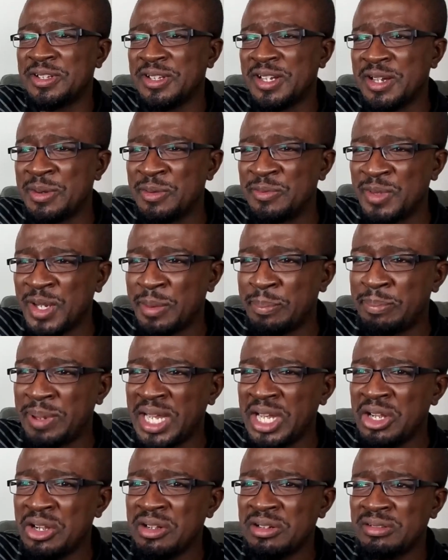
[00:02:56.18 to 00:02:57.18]
a, a
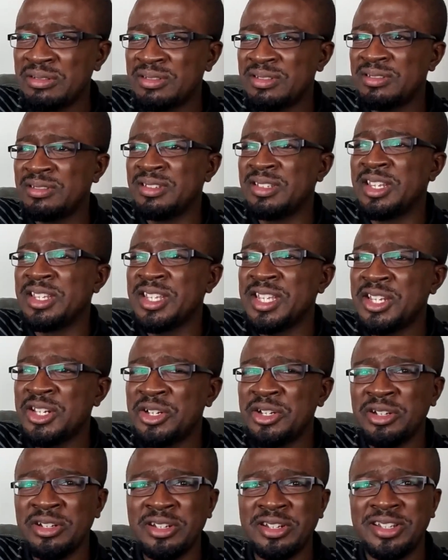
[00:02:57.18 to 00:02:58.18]
bear hit
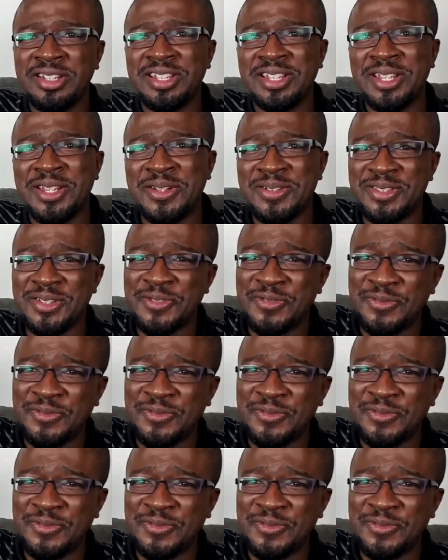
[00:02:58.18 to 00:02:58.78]
her? The